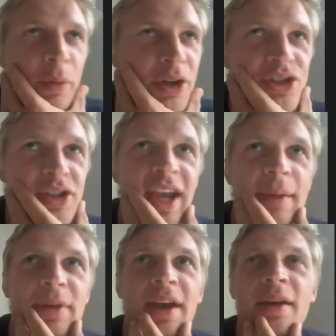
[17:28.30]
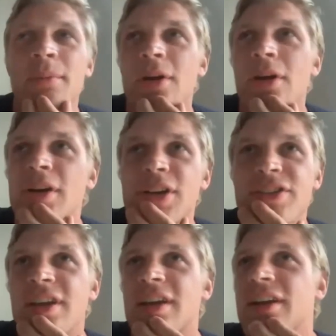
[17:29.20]
you came to Edinburgh because
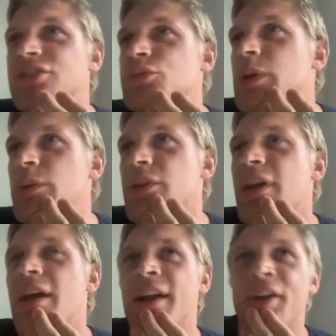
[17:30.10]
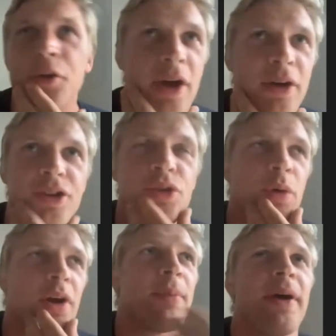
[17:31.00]
we were there and I knew how good you were.
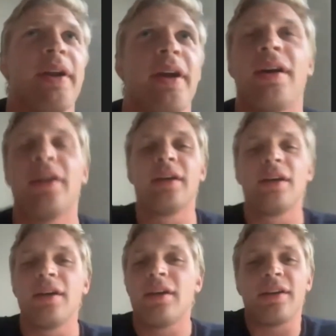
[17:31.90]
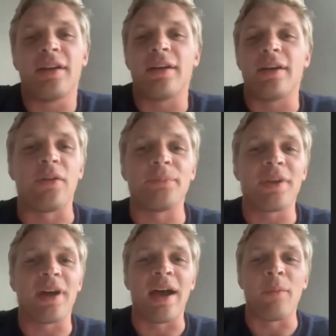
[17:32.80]
But I
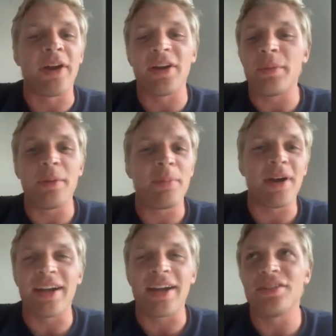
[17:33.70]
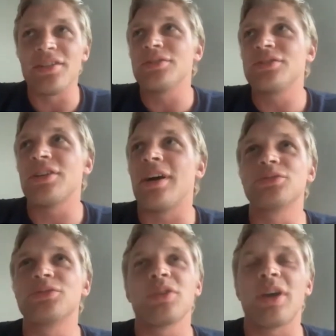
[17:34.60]
wanted to be a Buckeye too, so I was
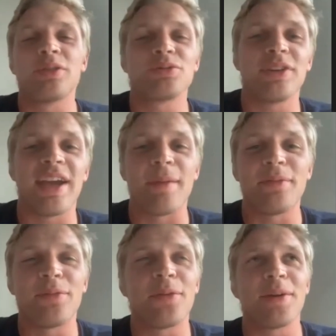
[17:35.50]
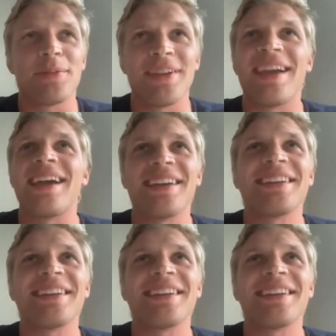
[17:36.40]
really happy for you. But yeah, I